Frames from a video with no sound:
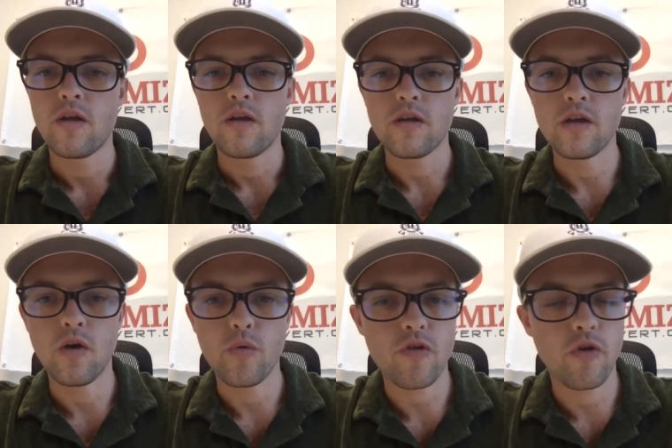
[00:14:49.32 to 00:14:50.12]
you know,
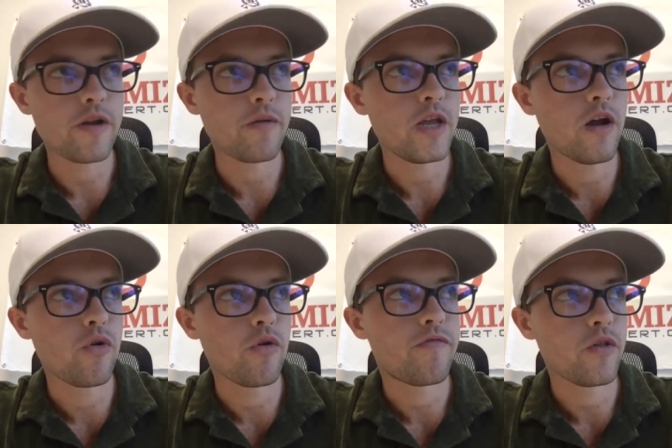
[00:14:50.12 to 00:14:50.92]
we started to meet
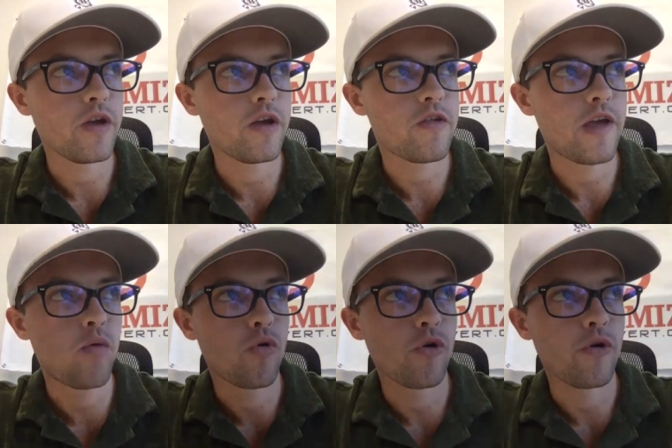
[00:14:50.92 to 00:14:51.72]
other affiliates that
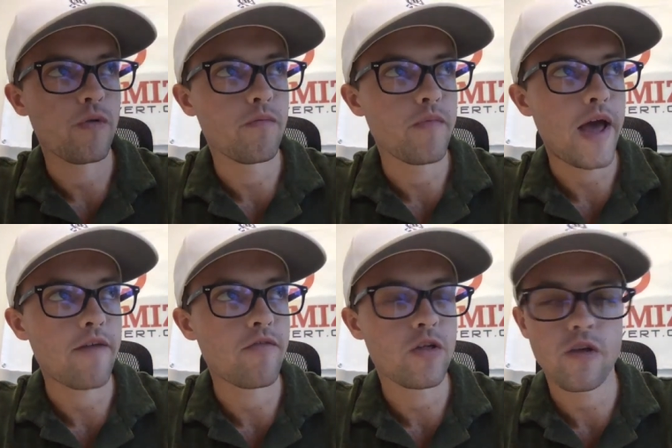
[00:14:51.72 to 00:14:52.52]
were
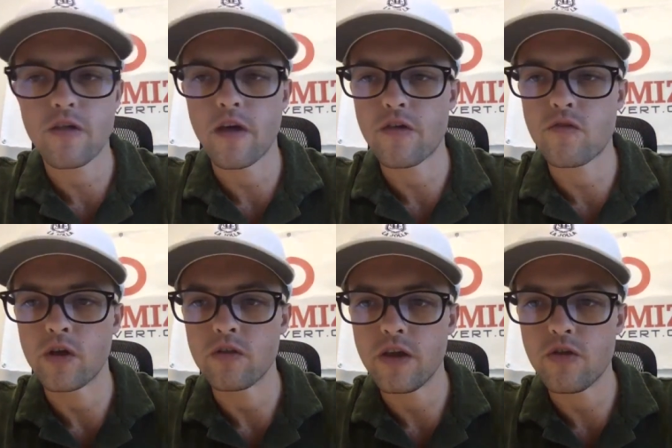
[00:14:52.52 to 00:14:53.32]
having success
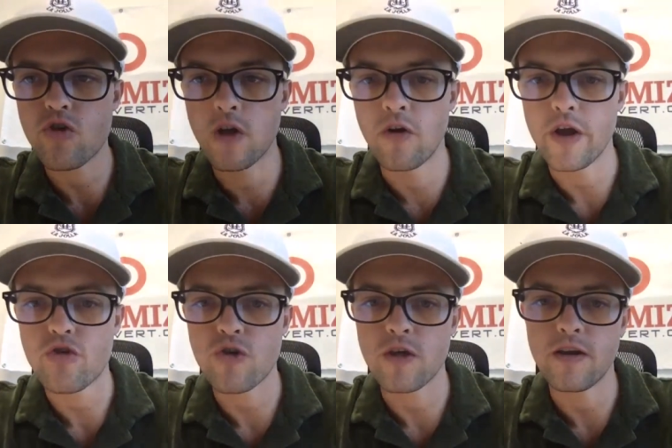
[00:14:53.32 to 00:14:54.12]
doing lead
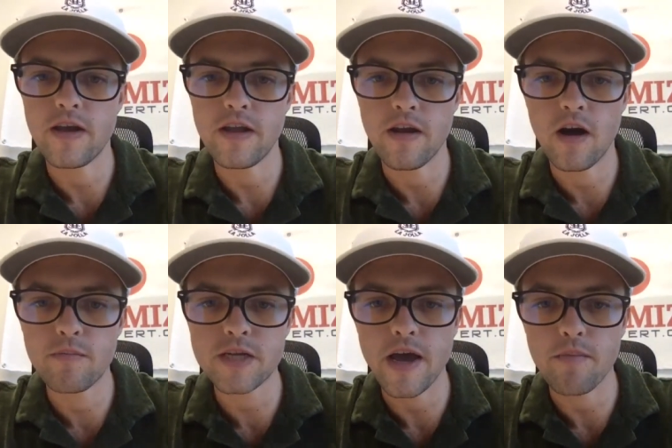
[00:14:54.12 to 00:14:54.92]
generation. And up
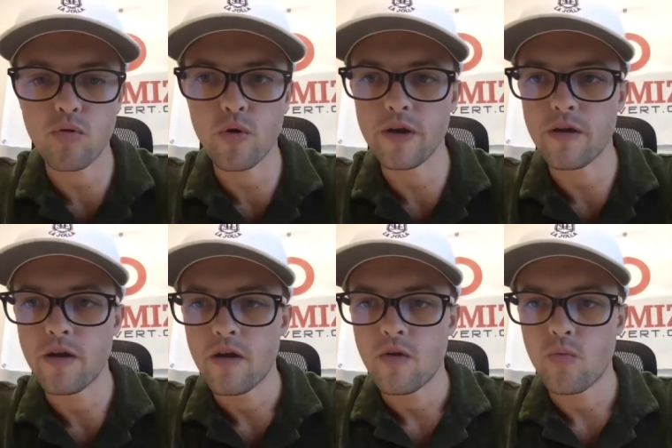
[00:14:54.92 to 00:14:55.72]
to that point,
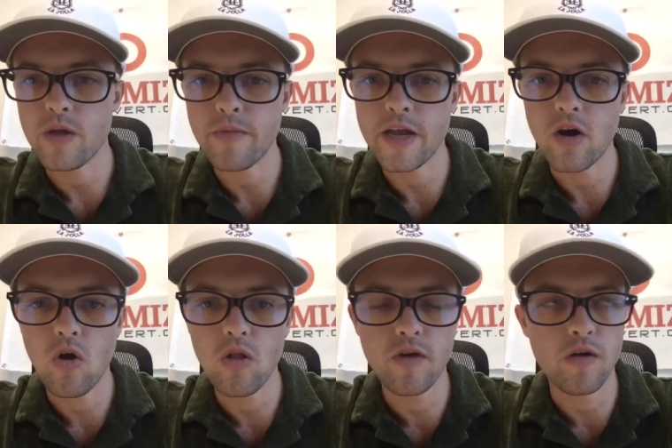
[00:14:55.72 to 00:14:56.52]
we had made
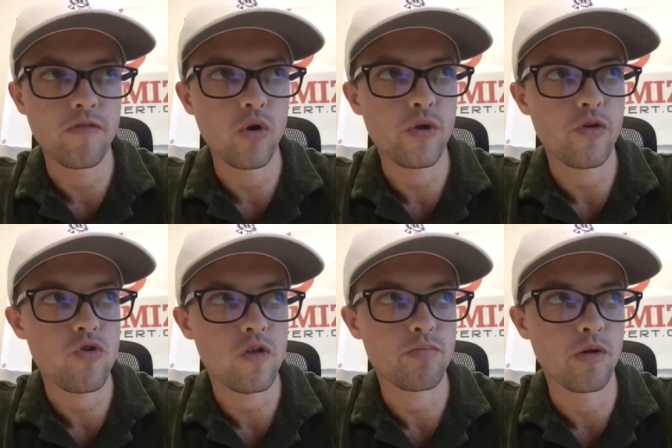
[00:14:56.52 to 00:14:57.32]
all of our focus
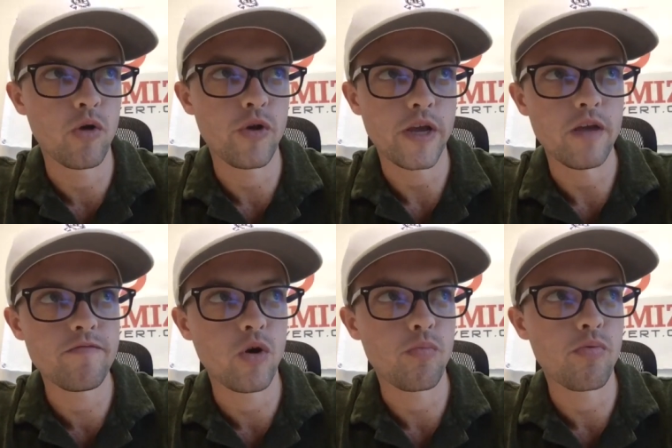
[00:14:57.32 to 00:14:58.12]
just promoting
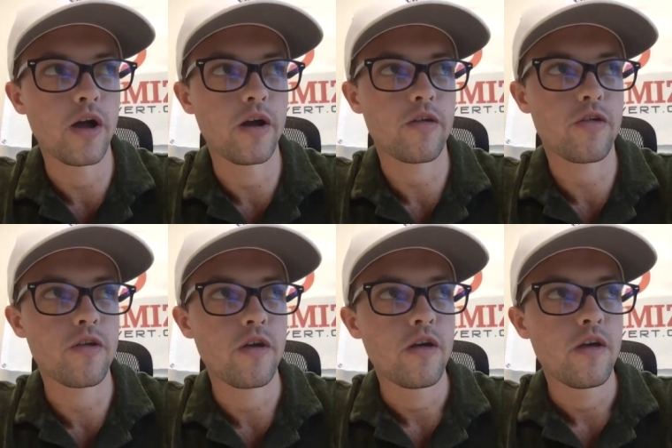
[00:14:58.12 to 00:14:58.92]
info
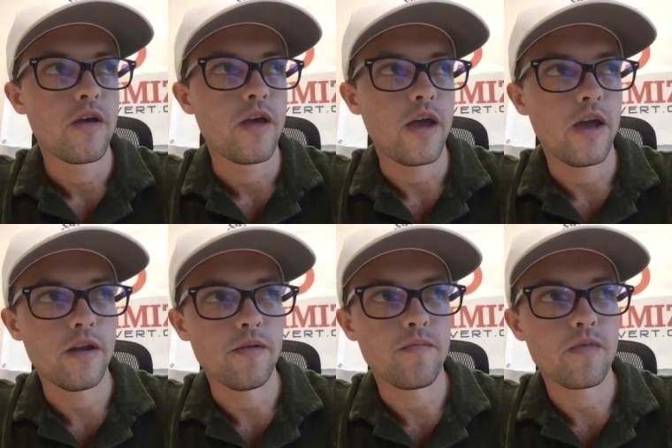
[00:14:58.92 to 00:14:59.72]
products.
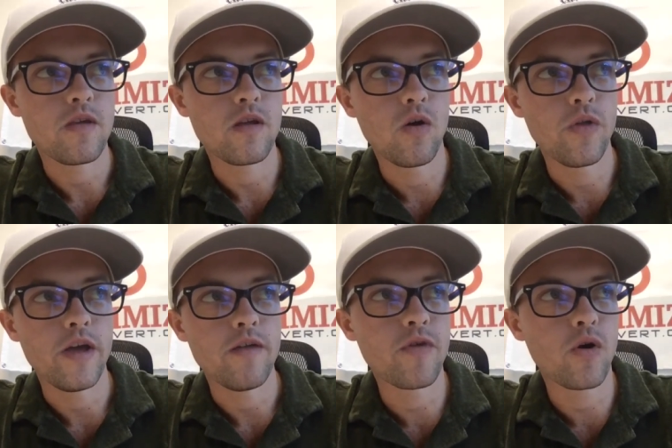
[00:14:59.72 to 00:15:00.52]
And, you know, the
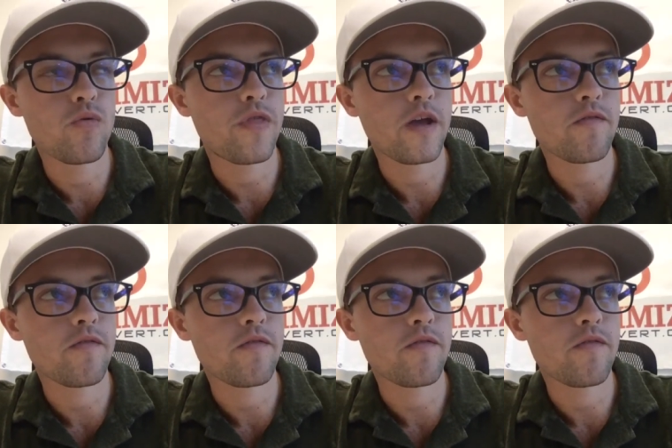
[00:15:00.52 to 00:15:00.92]
info thing